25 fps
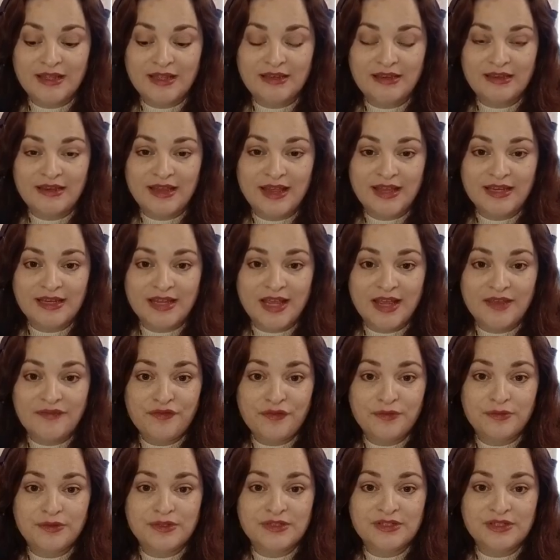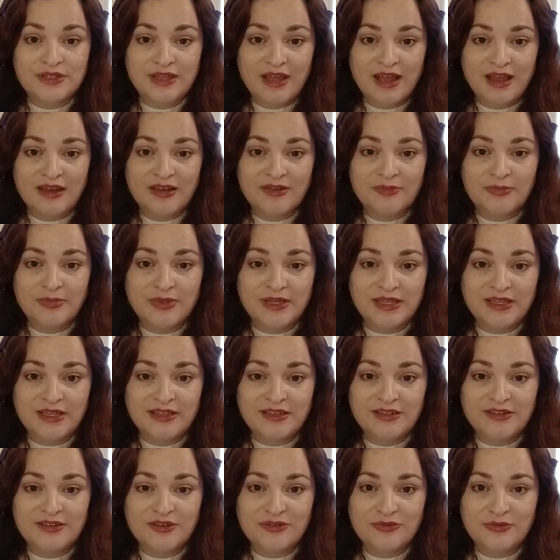led everyone to kind of
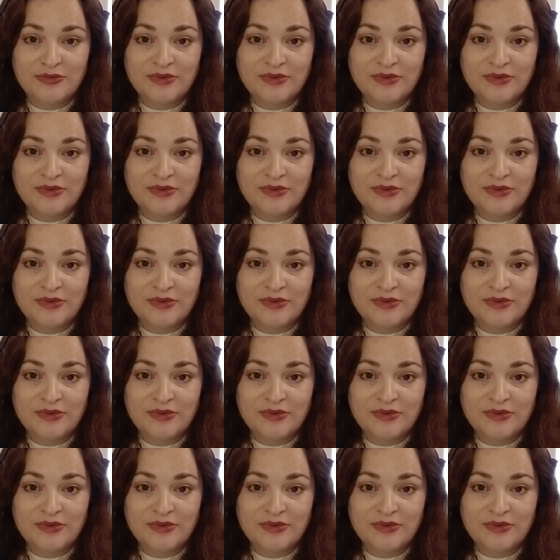be,